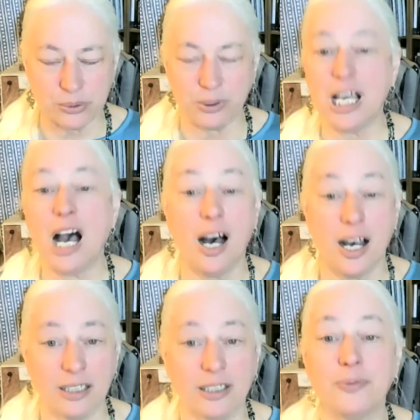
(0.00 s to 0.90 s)
to
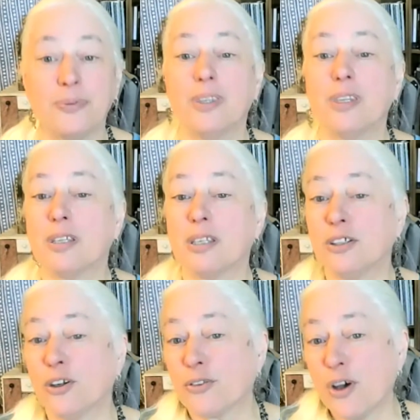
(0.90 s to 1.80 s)
yang,
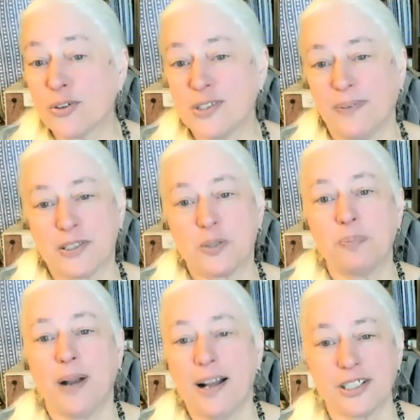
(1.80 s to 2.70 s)
those of us
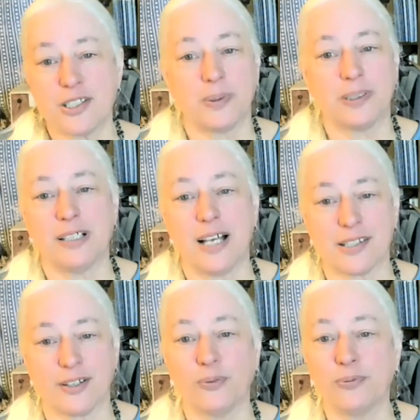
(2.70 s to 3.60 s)
who practice with
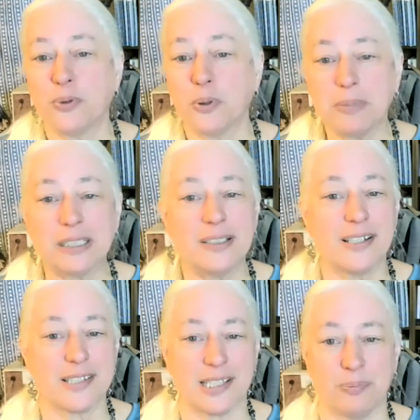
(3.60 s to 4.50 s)
classical
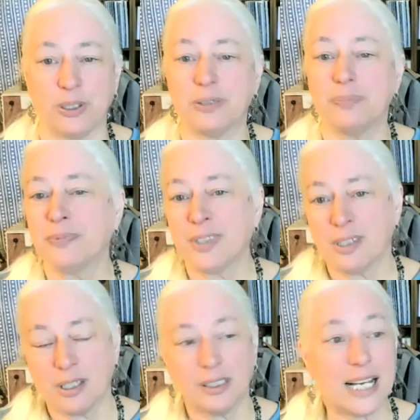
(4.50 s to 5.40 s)
formulas and with
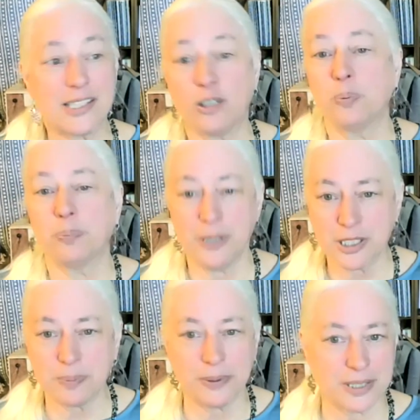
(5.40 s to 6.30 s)
classical
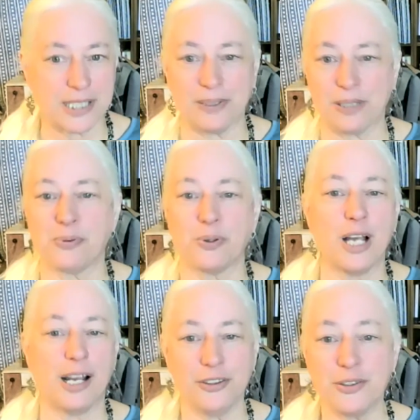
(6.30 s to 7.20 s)
principles, even if we're
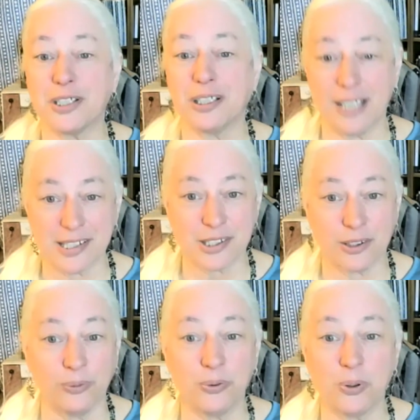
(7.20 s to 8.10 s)
not using
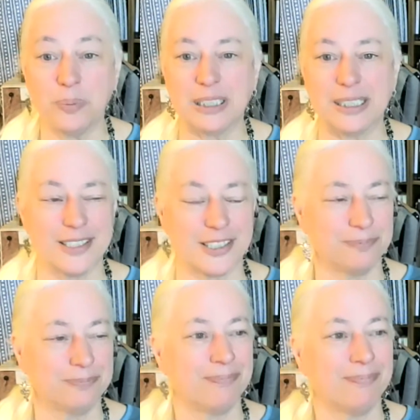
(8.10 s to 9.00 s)
classical formulas,